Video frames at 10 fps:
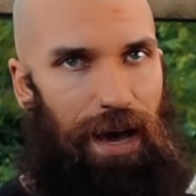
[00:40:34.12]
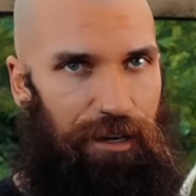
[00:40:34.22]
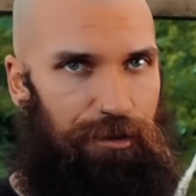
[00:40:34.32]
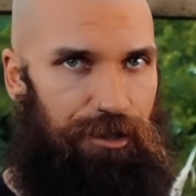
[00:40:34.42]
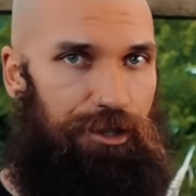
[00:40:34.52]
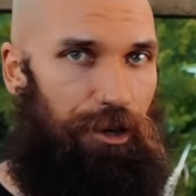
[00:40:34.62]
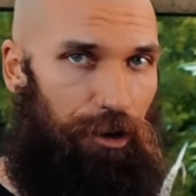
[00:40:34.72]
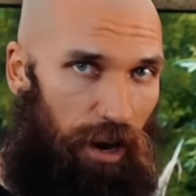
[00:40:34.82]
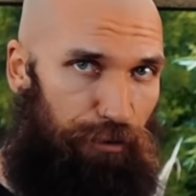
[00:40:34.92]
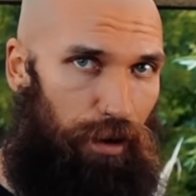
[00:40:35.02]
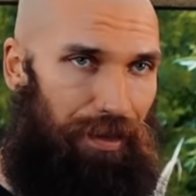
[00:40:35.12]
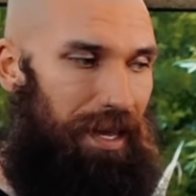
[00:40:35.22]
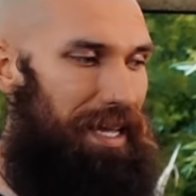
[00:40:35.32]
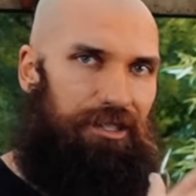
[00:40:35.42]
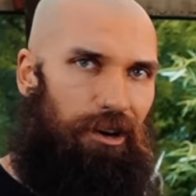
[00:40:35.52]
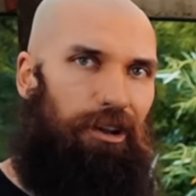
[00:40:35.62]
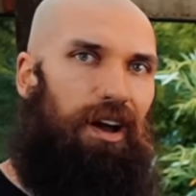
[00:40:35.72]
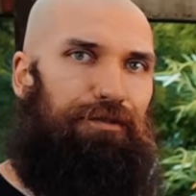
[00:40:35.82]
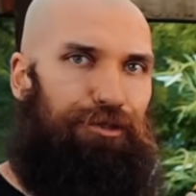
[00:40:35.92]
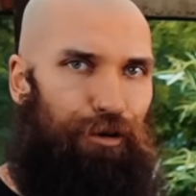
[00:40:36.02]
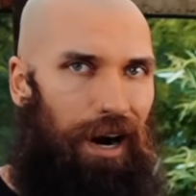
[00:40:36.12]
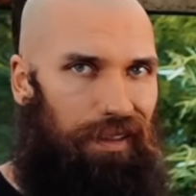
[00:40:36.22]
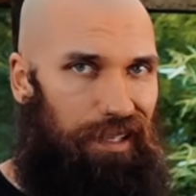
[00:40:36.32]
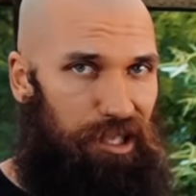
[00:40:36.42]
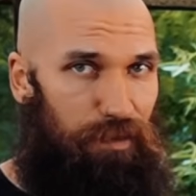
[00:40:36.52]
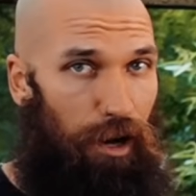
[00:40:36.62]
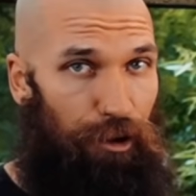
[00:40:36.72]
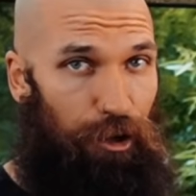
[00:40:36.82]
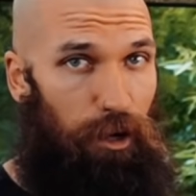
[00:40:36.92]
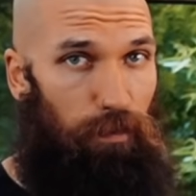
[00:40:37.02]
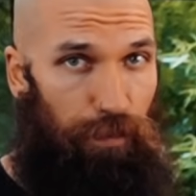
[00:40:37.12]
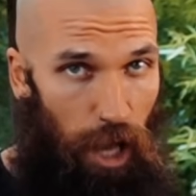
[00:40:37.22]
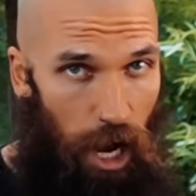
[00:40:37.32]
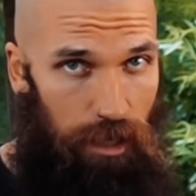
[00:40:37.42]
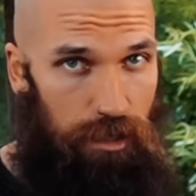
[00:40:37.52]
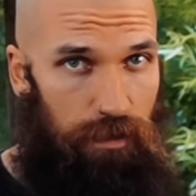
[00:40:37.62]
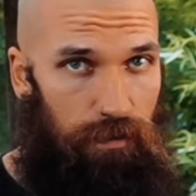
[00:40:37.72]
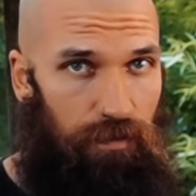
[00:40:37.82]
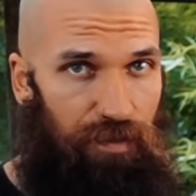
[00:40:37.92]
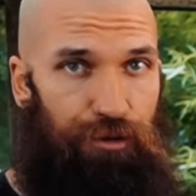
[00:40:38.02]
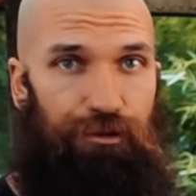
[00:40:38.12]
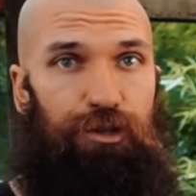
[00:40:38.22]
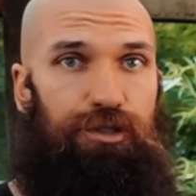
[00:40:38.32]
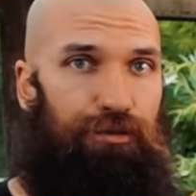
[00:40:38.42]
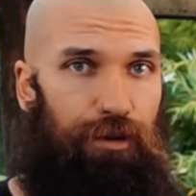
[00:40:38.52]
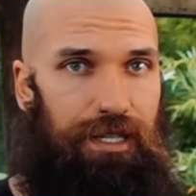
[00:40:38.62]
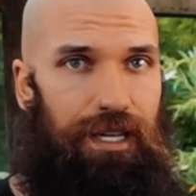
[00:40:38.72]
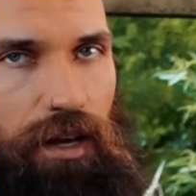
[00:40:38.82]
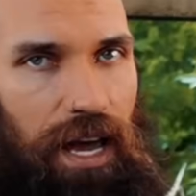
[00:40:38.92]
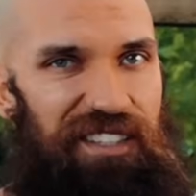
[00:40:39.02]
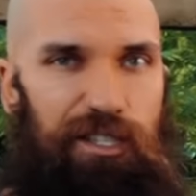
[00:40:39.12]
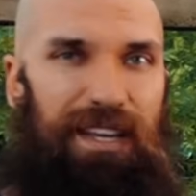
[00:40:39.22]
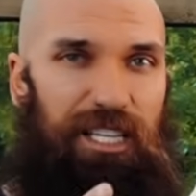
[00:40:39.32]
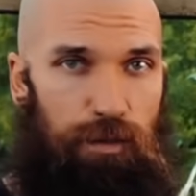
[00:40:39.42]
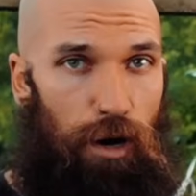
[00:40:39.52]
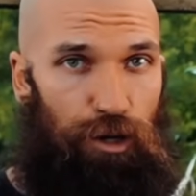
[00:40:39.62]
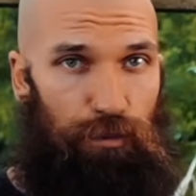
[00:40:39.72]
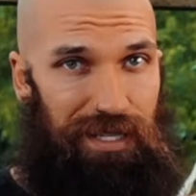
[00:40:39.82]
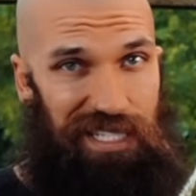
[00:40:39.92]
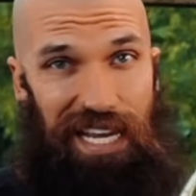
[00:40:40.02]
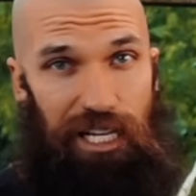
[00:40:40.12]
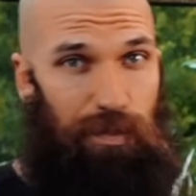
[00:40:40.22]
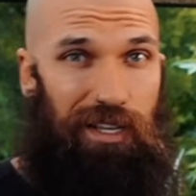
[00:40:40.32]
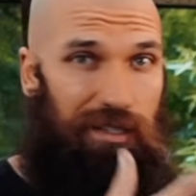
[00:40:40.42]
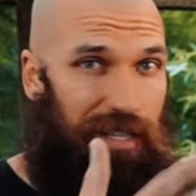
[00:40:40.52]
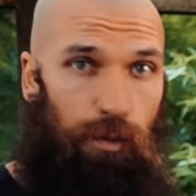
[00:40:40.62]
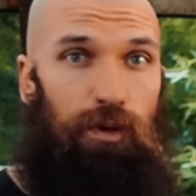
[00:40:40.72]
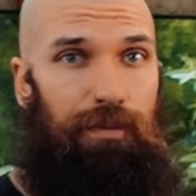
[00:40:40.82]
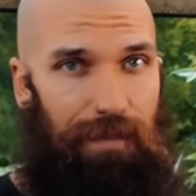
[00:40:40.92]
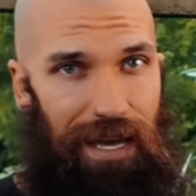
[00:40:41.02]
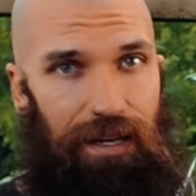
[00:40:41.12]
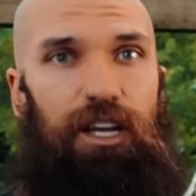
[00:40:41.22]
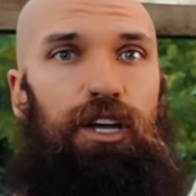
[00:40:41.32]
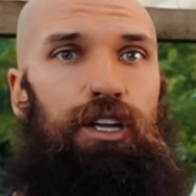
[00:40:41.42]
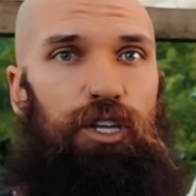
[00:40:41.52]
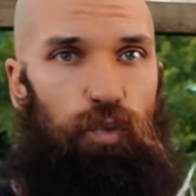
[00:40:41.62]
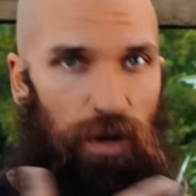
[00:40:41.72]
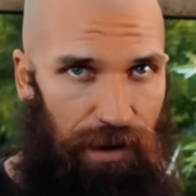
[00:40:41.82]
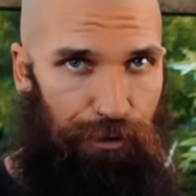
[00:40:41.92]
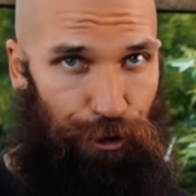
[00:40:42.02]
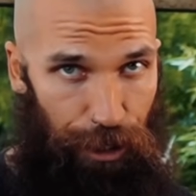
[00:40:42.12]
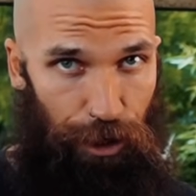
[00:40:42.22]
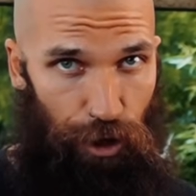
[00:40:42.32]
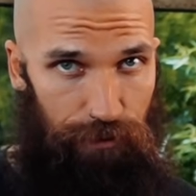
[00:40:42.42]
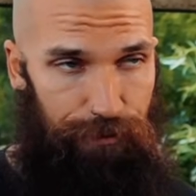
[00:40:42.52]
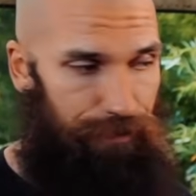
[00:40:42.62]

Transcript: patterns to start off with, starting off trialing smaller blocks to reduce the risk and to make smaller mistakes, because they will be made. You will have a learning curve.